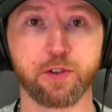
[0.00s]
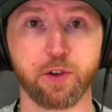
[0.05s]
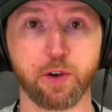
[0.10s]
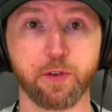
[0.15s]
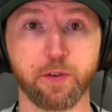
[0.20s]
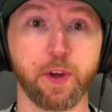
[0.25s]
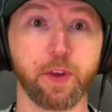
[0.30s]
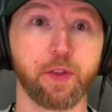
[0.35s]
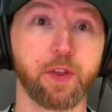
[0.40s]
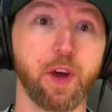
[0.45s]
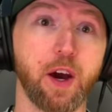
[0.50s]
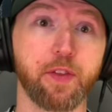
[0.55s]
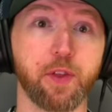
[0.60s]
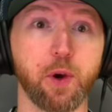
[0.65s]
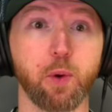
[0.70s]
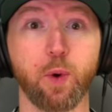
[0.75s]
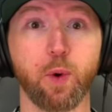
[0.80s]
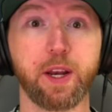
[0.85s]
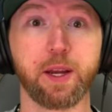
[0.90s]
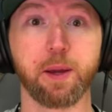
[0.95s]
So if you thought
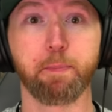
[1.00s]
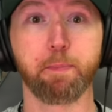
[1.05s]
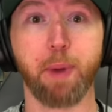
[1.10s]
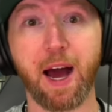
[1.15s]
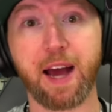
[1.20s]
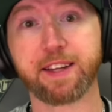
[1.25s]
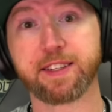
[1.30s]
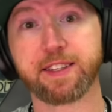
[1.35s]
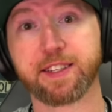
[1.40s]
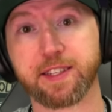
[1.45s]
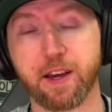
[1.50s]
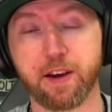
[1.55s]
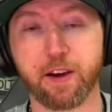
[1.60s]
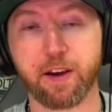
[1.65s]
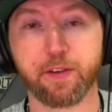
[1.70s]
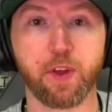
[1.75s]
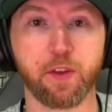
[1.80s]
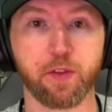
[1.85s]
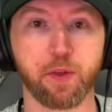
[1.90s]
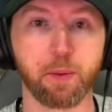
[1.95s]
that when you buy
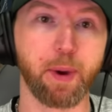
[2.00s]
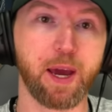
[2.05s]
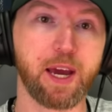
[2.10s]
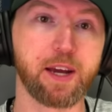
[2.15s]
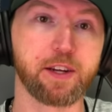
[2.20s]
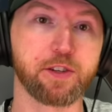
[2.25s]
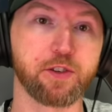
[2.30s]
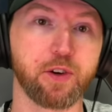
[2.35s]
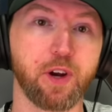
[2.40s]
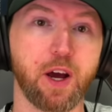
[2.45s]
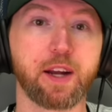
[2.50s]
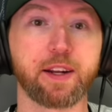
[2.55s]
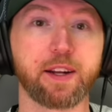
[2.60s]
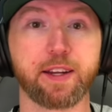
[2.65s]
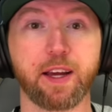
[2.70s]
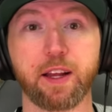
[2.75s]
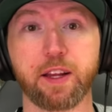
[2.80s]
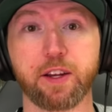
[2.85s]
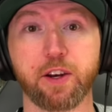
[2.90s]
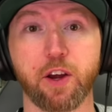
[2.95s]
stuff that the banks are not
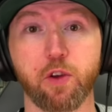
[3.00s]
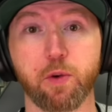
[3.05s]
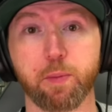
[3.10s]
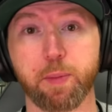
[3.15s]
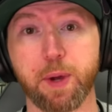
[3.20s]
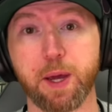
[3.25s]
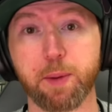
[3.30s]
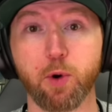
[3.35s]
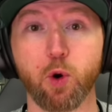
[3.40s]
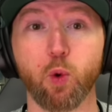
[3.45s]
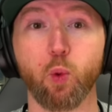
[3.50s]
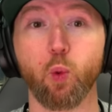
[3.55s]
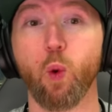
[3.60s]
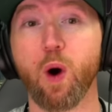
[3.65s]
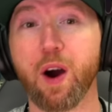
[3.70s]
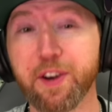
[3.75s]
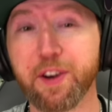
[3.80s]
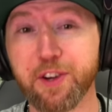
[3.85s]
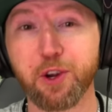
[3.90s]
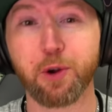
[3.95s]
telling other people
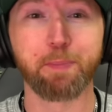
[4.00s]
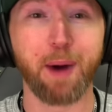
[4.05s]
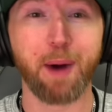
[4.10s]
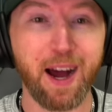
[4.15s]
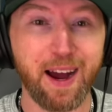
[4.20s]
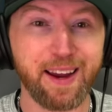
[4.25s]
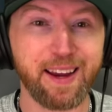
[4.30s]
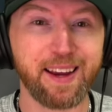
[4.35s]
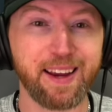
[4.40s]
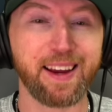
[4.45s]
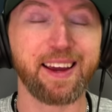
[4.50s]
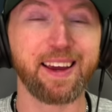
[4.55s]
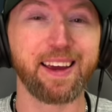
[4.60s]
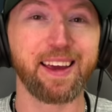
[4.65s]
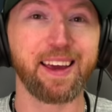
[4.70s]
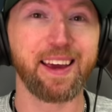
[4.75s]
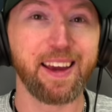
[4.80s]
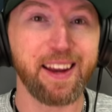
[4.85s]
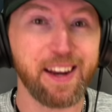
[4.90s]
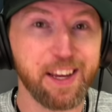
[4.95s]
what you're buying
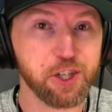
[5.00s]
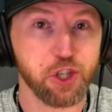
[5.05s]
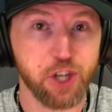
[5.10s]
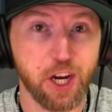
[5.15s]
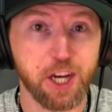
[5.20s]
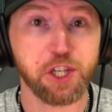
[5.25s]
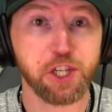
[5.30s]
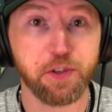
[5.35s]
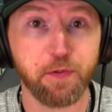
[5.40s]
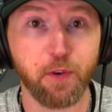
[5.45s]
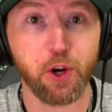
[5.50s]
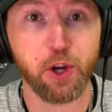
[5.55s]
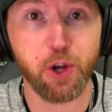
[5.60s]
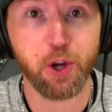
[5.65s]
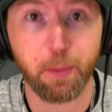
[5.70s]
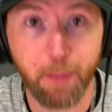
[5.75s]
in exchange for your